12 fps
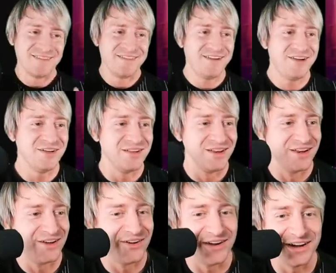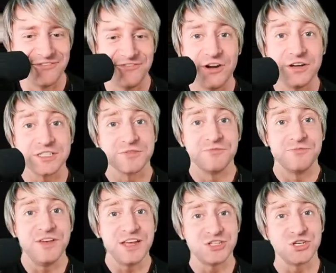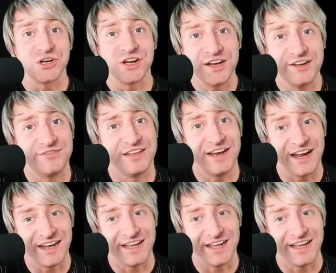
Oh, Lord. First feature of the night,